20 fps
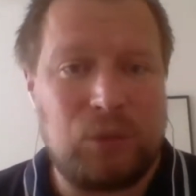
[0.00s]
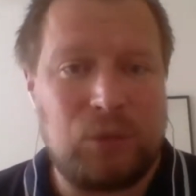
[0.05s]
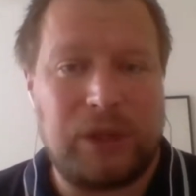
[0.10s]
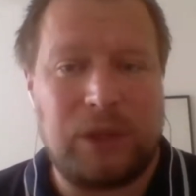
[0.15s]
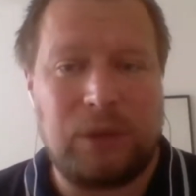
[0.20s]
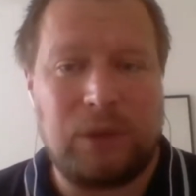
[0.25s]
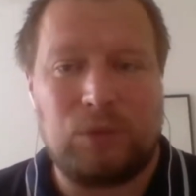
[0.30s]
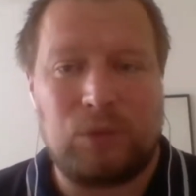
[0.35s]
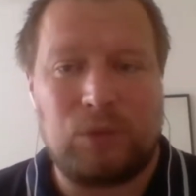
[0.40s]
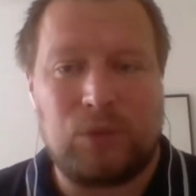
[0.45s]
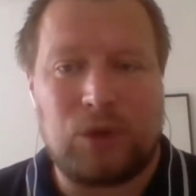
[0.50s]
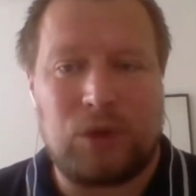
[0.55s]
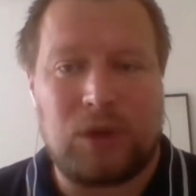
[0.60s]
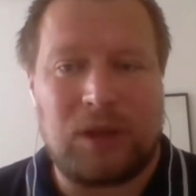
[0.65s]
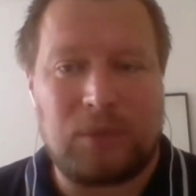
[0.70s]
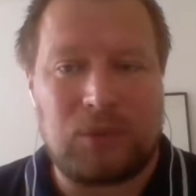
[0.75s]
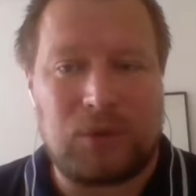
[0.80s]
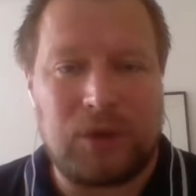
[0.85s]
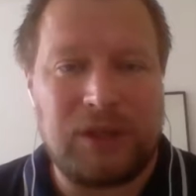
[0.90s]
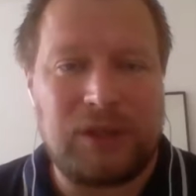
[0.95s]
We
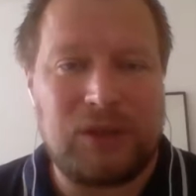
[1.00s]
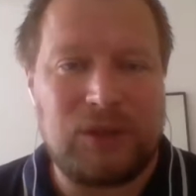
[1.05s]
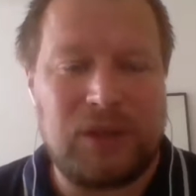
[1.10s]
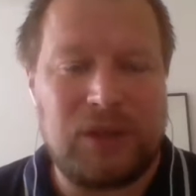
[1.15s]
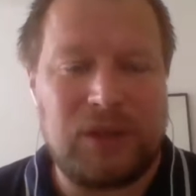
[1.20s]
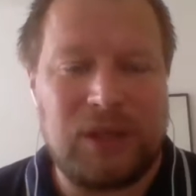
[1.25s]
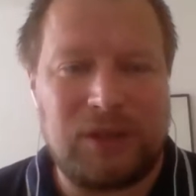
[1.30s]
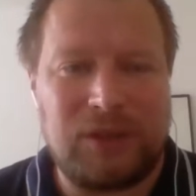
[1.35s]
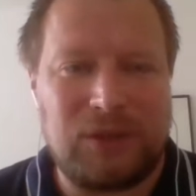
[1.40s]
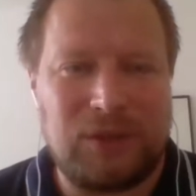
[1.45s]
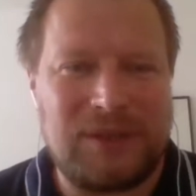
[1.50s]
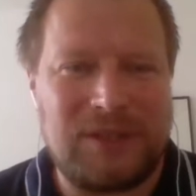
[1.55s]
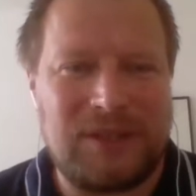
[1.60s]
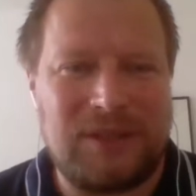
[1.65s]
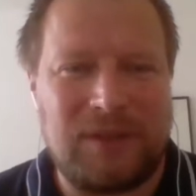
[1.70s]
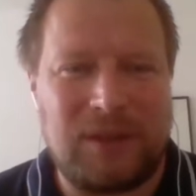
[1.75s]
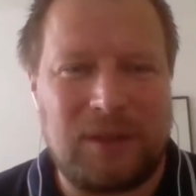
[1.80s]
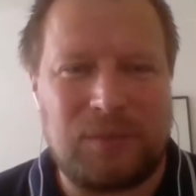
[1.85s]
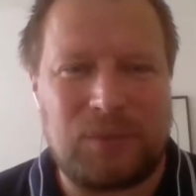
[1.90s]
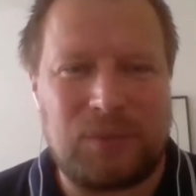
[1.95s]
collaborate together on
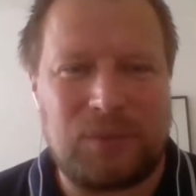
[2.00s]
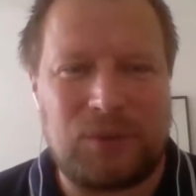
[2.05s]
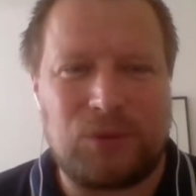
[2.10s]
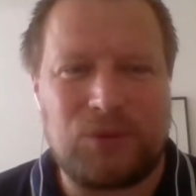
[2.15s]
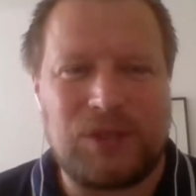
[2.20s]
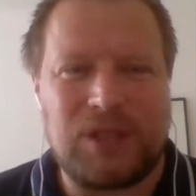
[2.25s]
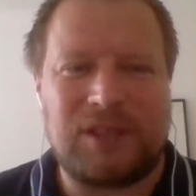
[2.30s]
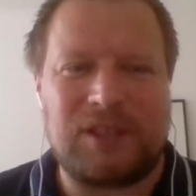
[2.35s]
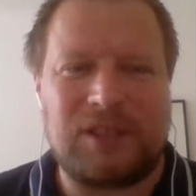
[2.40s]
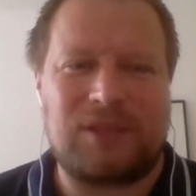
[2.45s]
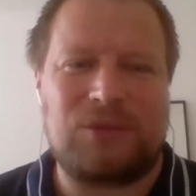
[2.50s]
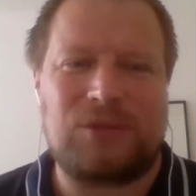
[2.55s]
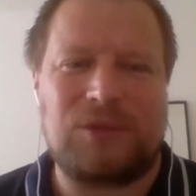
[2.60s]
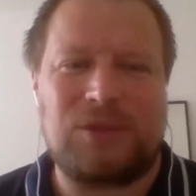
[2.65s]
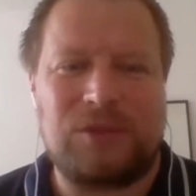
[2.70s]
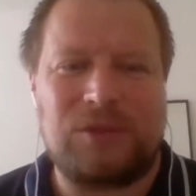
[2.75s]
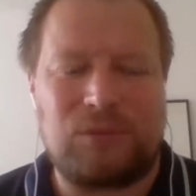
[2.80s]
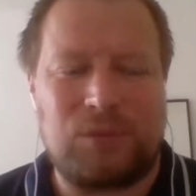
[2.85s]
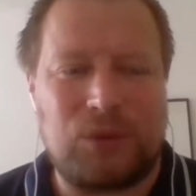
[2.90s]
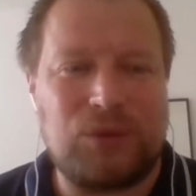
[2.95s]
several
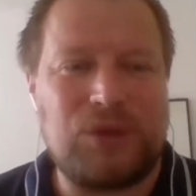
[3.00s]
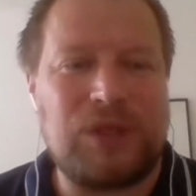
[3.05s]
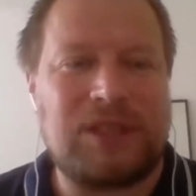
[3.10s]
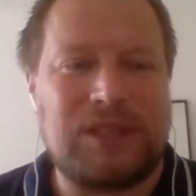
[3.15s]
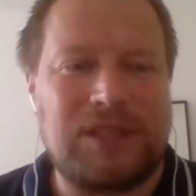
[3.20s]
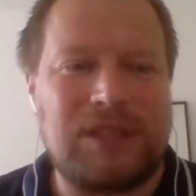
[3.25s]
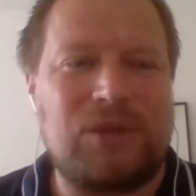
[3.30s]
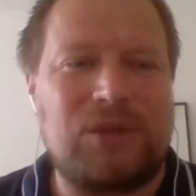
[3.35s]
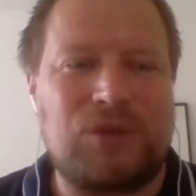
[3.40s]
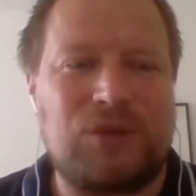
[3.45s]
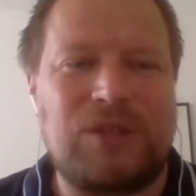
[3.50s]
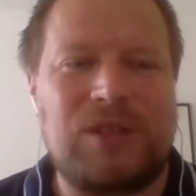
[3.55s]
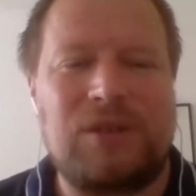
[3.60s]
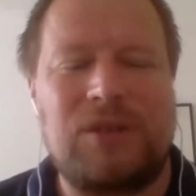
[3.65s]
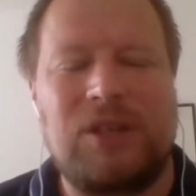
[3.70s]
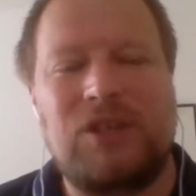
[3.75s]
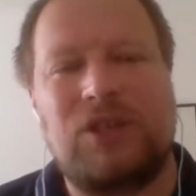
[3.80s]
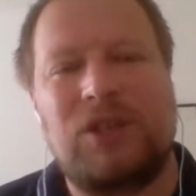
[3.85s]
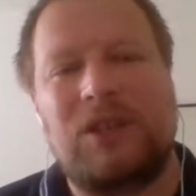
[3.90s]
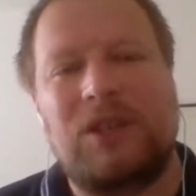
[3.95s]
projects across the
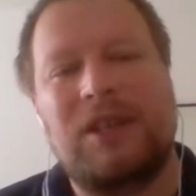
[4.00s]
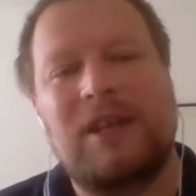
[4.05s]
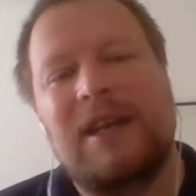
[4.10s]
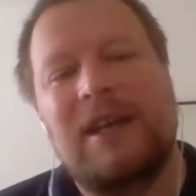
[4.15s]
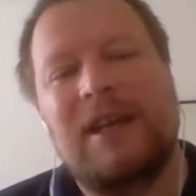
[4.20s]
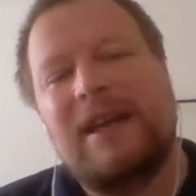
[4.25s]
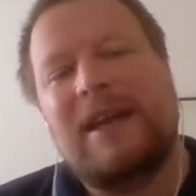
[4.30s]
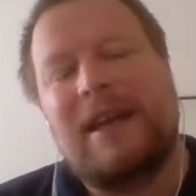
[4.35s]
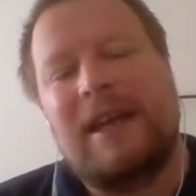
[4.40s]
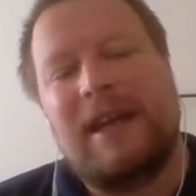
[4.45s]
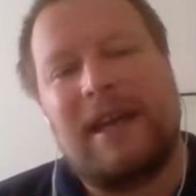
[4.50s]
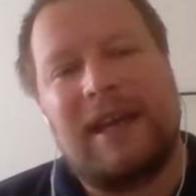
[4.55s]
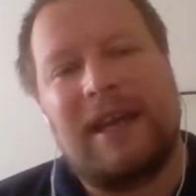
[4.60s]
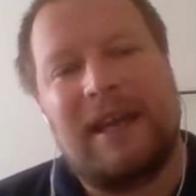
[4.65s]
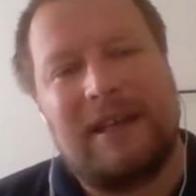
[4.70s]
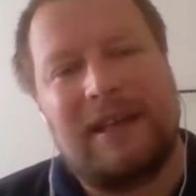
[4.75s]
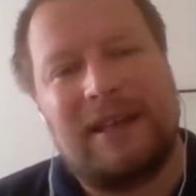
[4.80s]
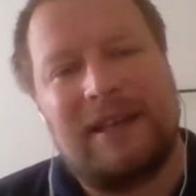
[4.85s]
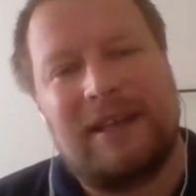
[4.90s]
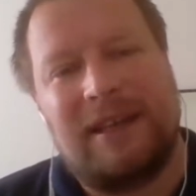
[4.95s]
region.
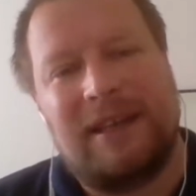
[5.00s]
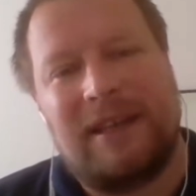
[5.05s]
And